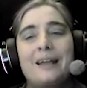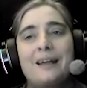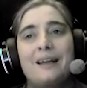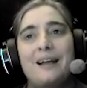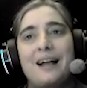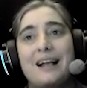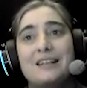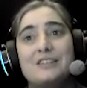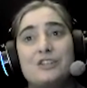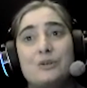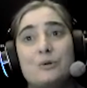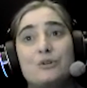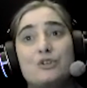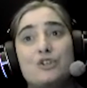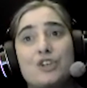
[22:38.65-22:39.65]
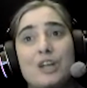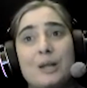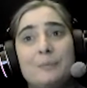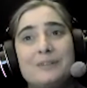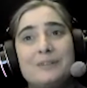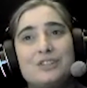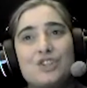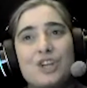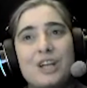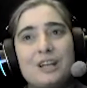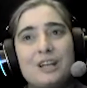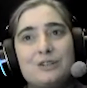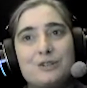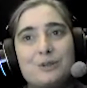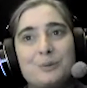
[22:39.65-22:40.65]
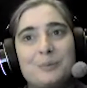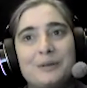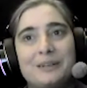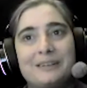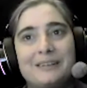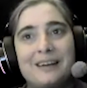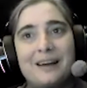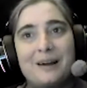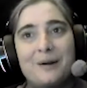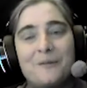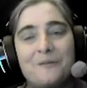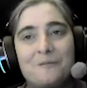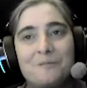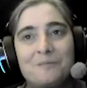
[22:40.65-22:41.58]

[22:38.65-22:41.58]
Has your shape changed a bit now?